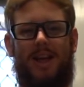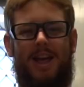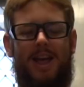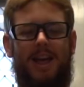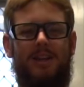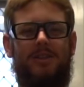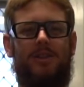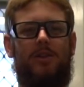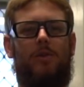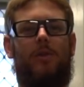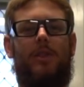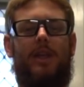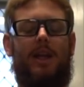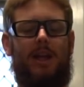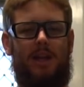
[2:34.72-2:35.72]
ads
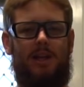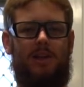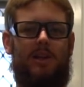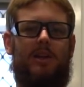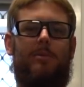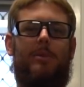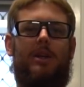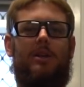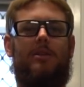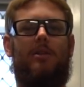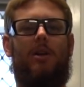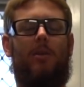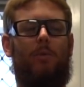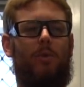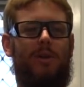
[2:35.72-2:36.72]
annoy the hell out of me.
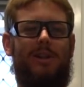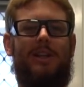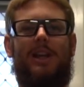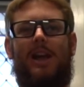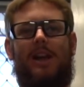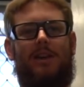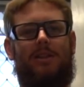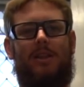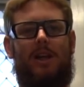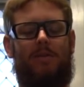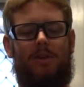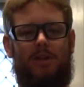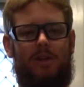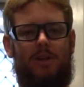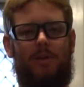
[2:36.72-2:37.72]
I really hate
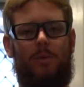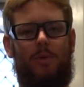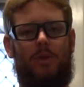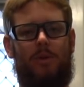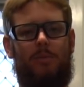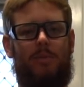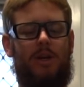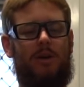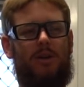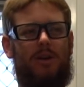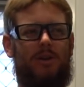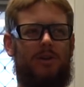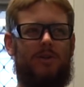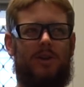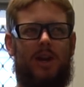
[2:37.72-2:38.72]
having to deal with them. Now, I
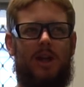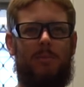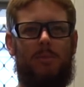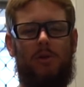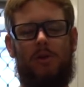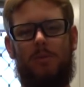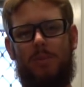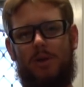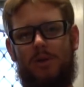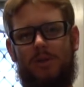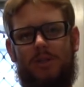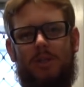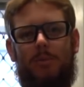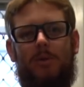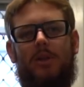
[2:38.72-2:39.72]
don't use an ad blocker
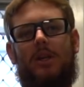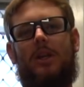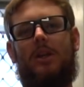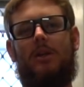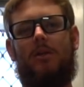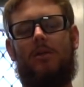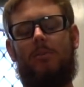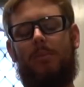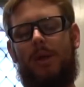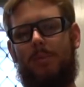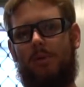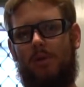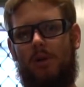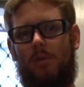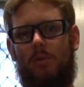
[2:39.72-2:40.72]
because some of the
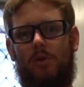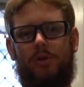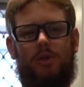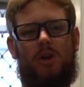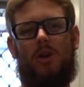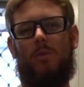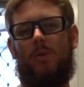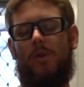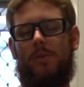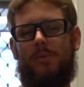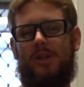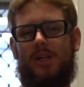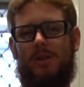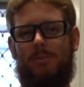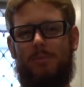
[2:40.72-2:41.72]
people I watch, I want them
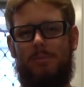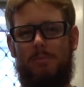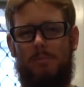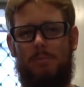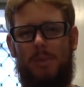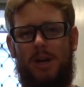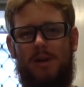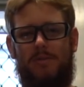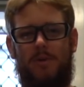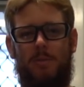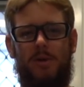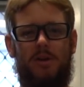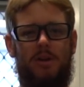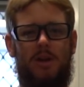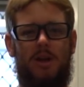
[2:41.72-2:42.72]
to get the money
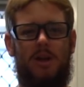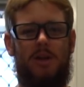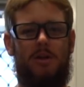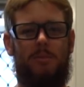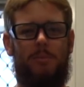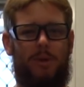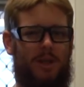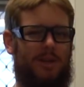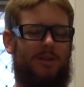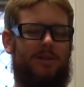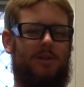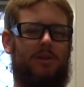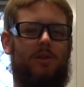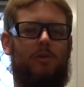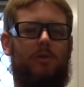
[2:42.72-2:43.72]
from it, but they
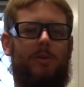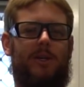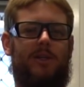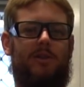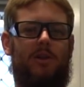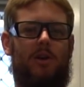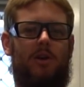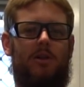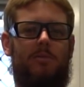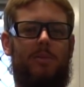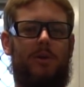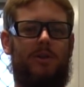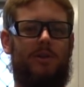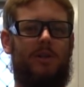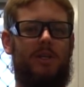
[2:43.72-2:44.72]
still annoy me. So,
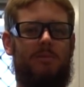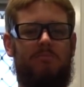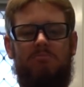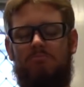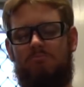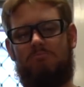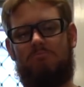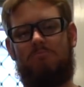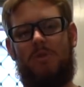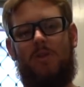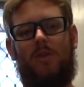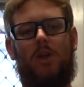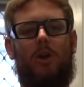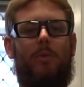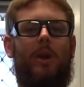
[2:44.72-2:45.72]
personally,
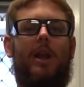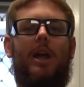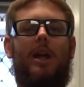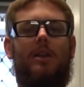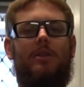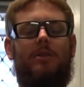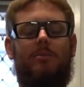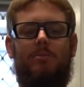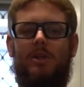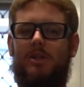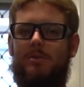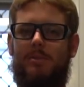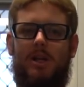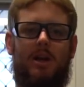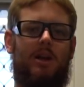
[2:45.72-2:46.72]
never going to run ads.
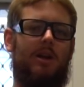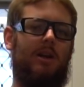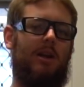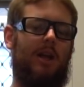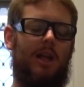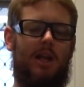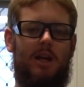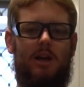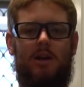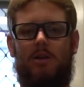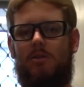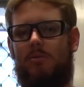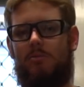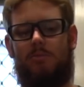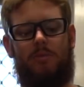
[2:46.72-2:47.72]
Doesn't matter
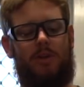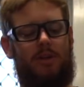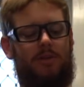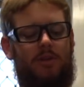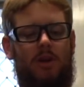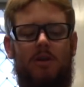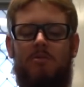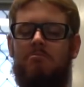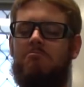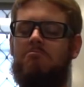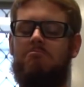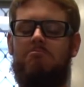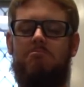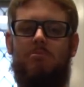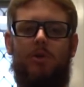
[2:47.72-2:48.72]
how things go,
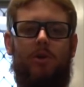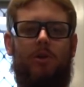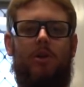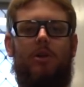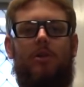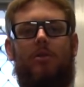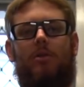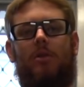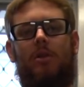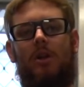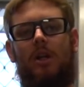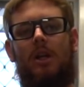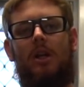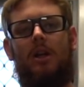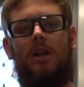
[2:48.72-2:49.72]
not going to do it.
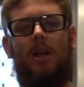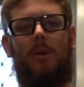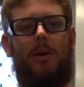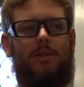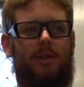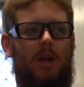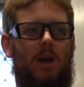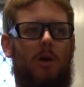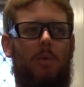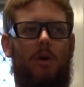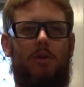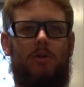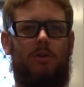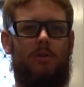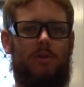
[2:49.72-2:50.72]
Now, I'm not saying I
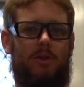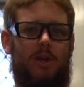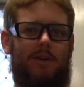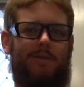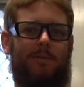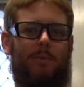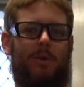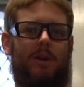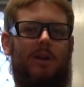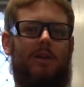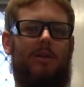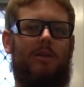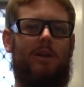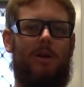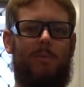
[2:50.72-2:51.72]
won't do stuff
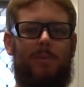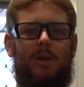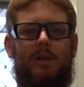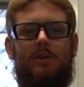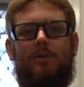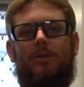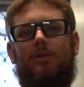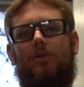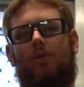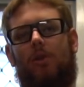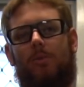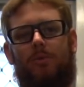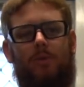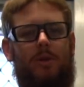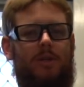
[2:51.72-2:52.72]
with companies,
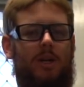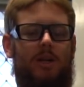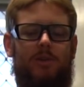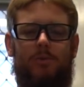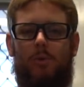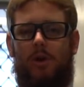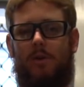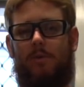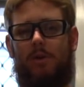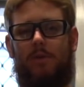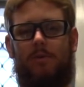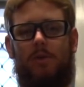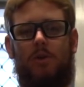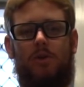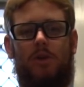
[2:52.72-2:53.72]
shops, retailers, whatever in
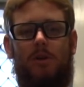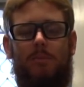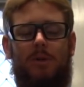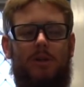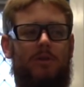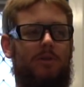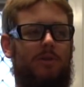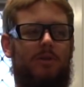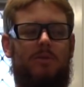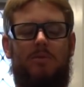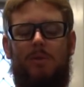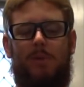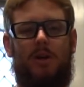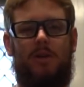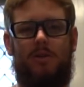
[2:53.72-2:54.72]
the future, because
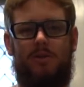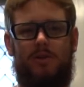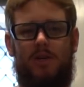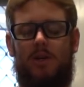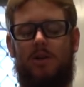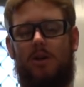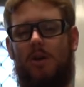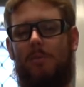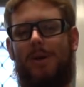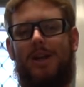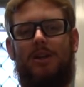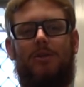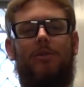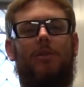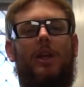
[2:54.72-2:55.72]
depending on the scenario, I
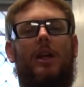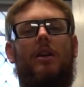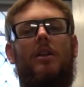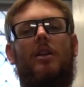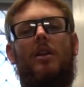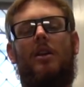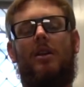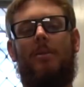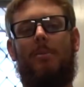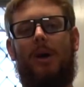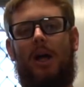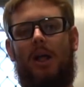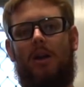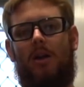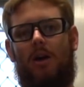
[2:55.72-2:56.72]
may do that.
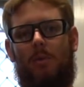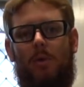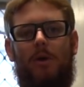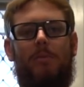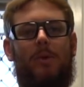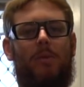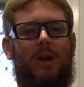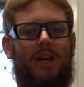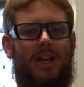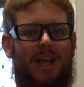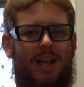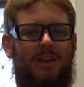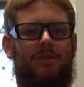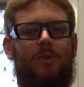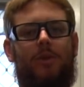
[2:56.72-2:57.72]
But I won't be running
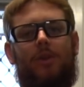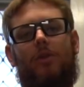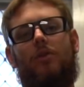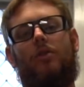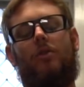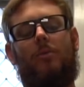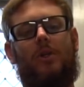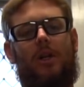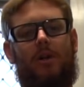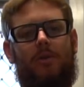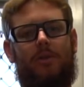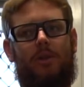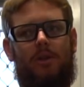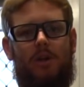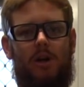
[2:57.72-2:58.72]
ads on the YouTube channel,
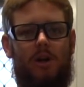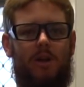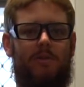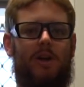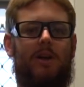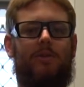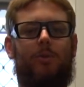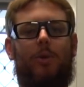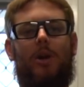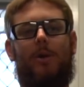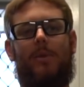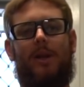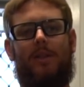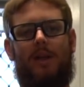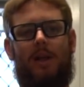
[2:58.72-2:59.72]
so you don't ever have to worry
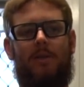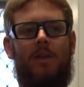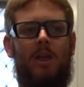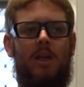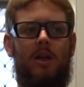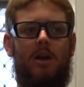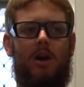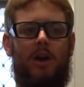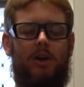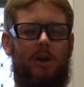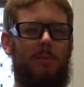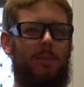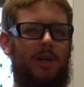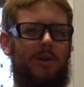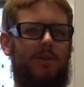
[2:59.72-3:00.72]
about that. I
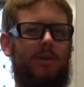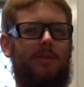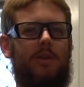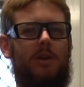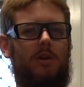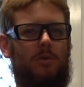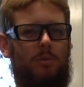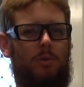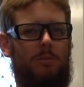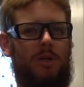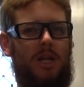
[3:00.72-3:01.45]
don't believe these videos would